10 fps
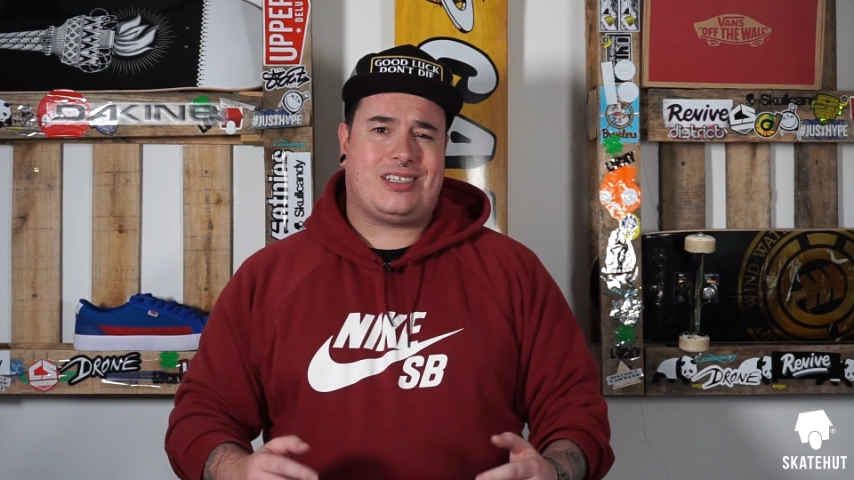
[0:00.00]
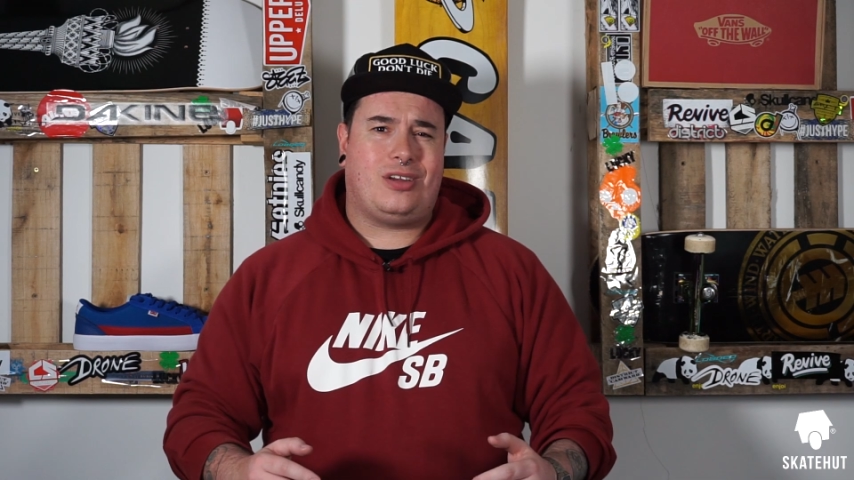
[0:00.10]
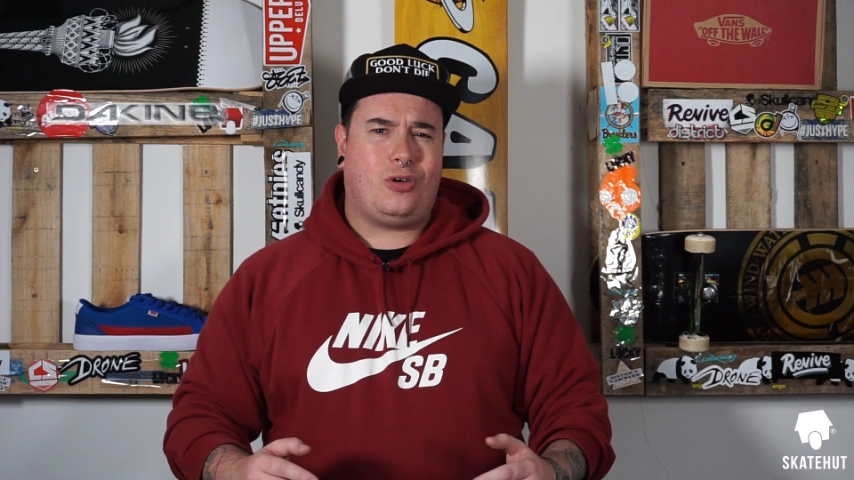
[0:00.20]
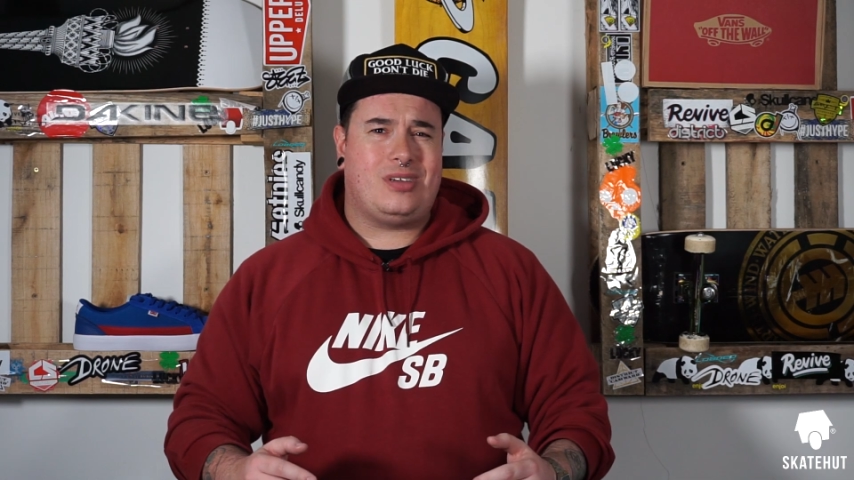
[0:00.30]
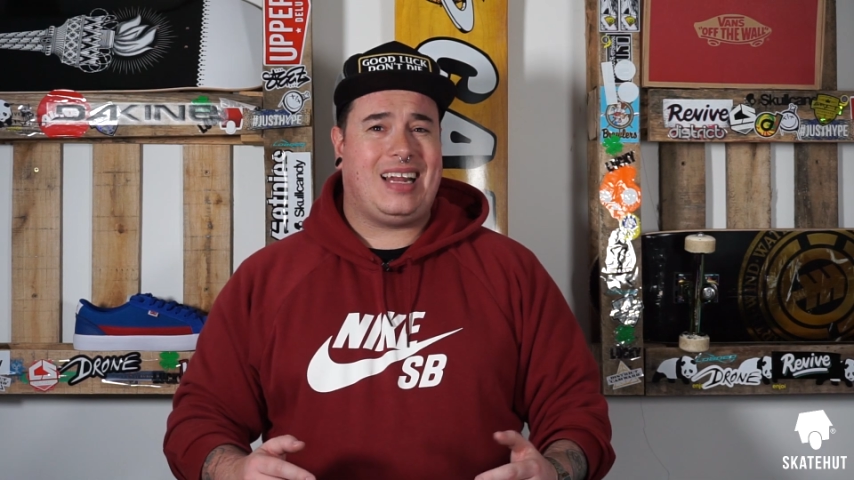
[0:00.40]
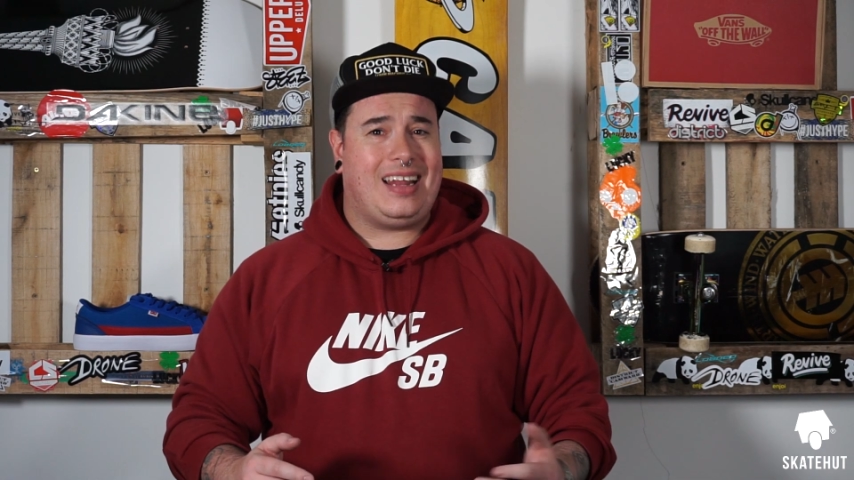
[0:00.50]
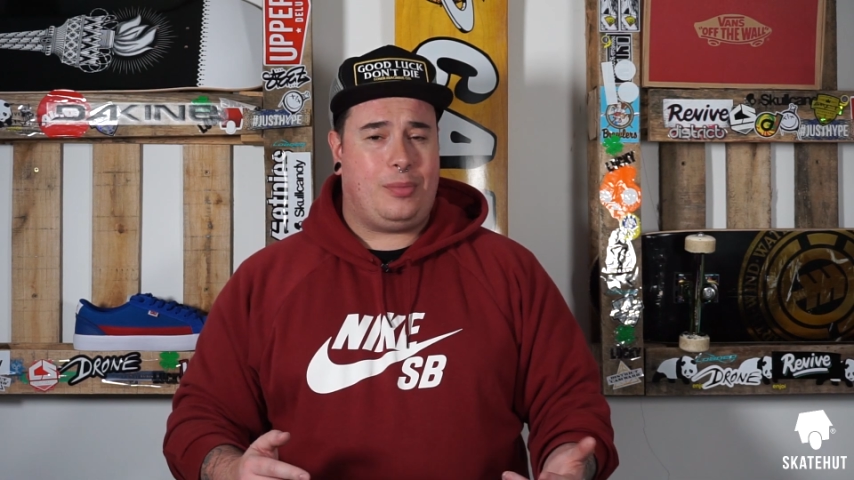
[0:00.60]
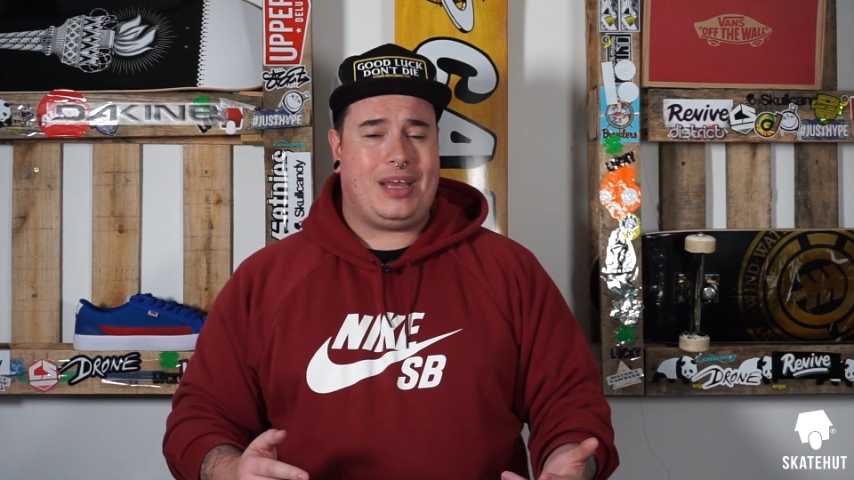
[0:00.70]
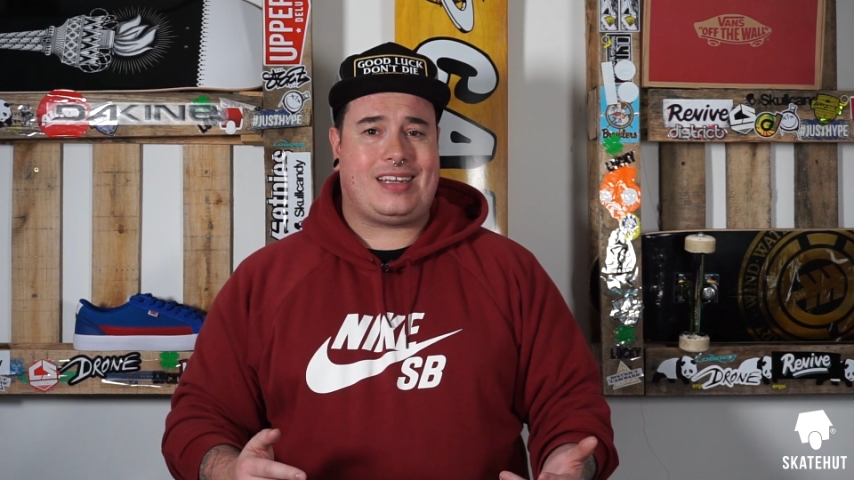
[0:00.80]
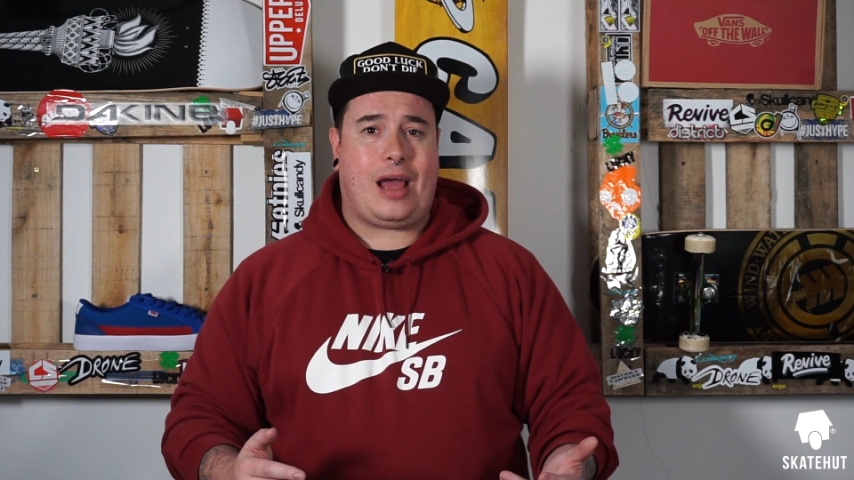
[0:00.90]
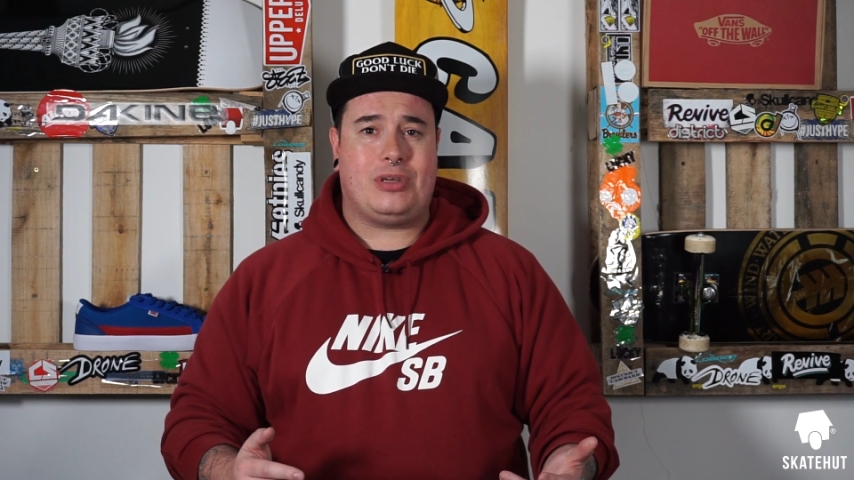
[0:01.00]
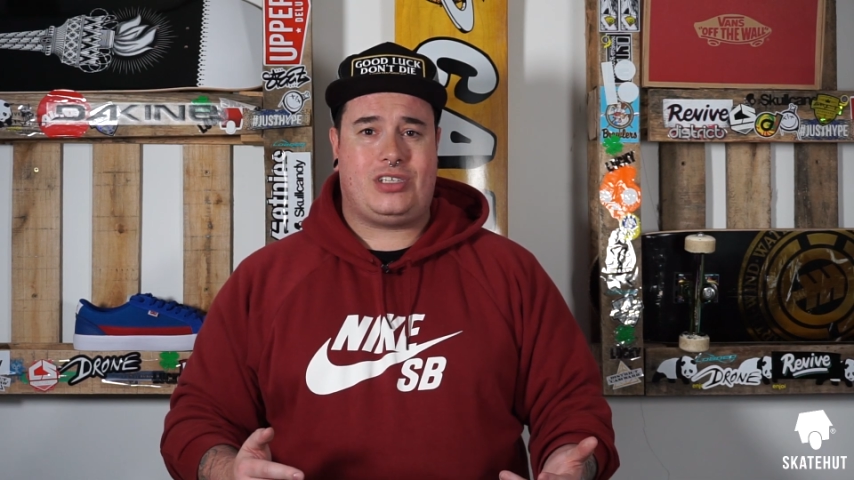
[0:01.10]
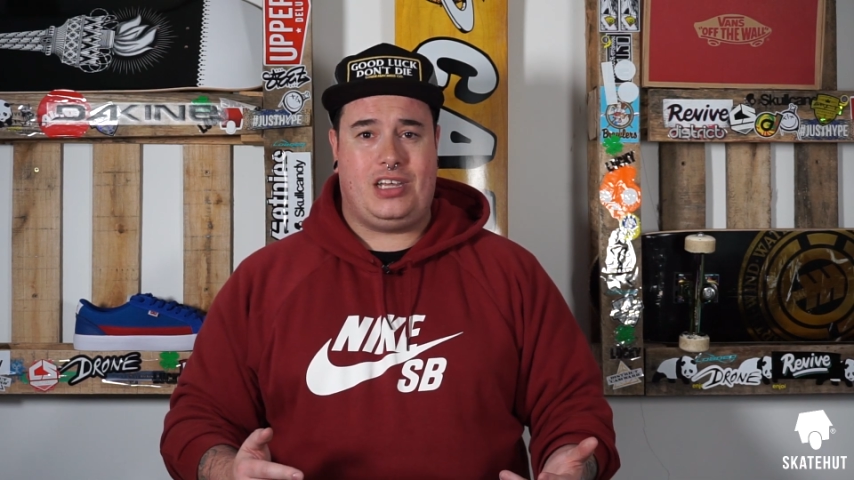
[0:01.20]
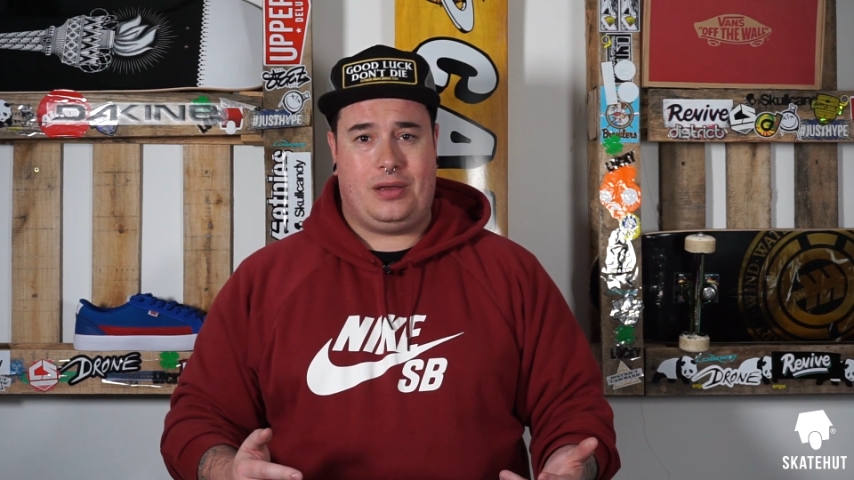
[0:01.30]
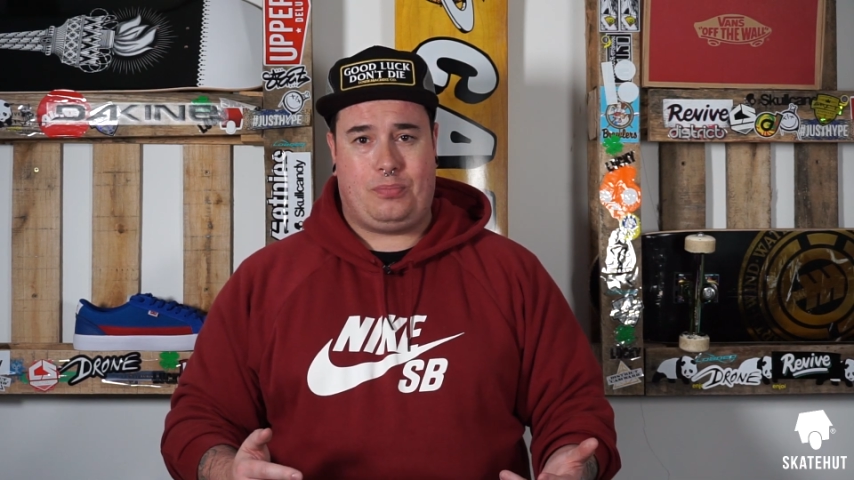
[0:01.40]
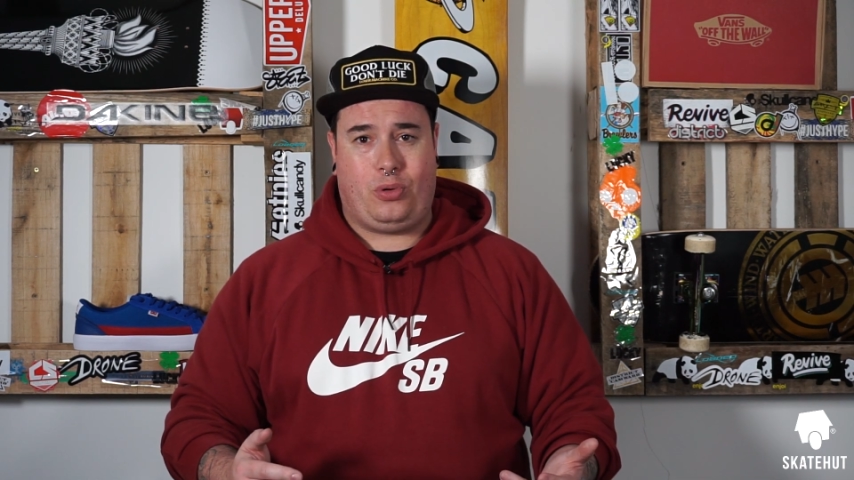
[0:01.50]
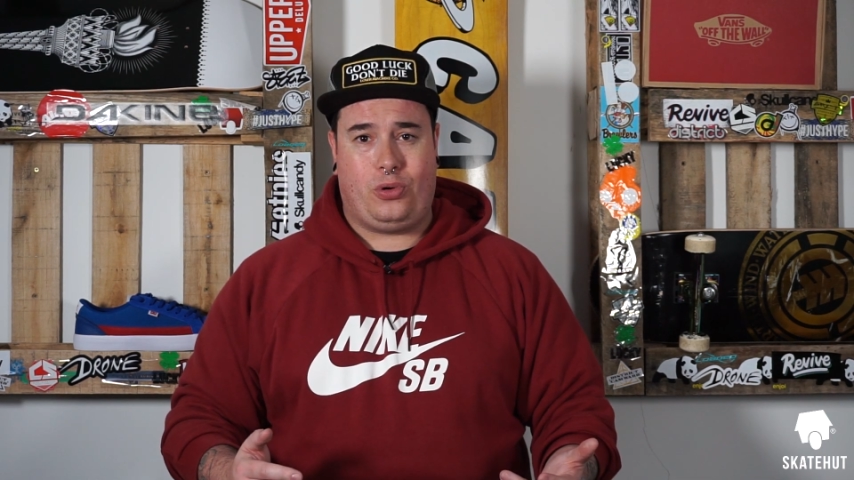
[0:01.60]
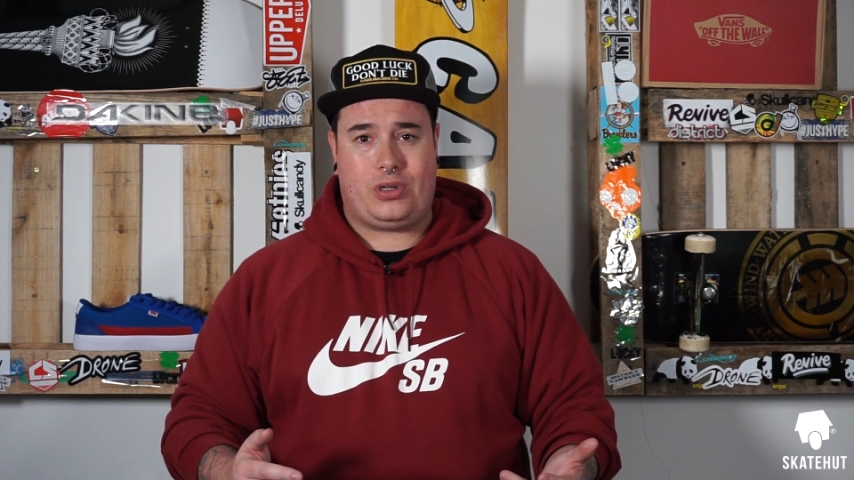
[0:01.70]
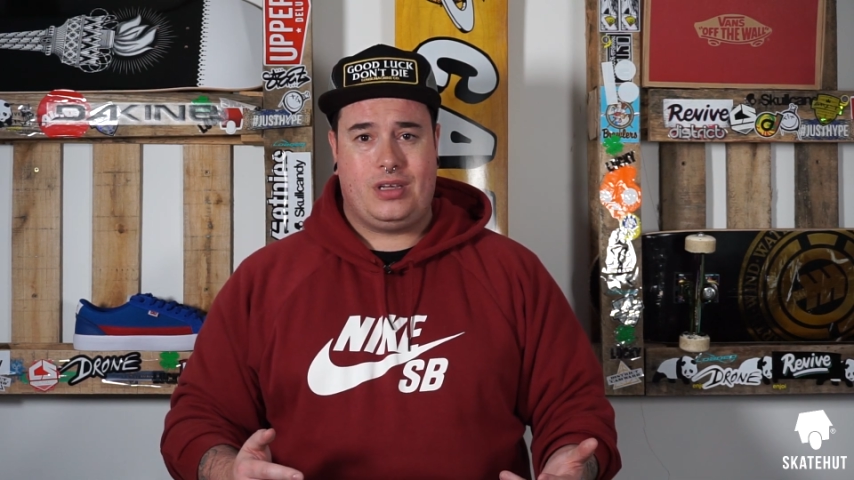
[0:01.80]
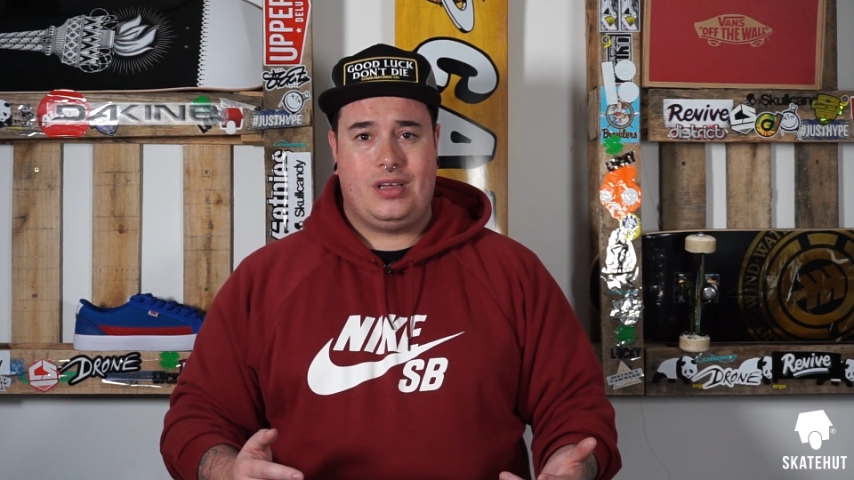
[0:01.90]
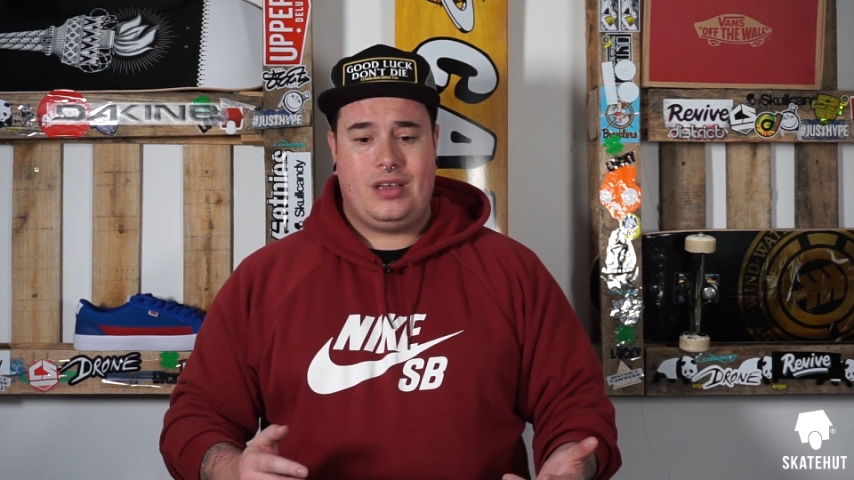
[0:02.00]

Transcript: going to cause a little bit of damage to your board,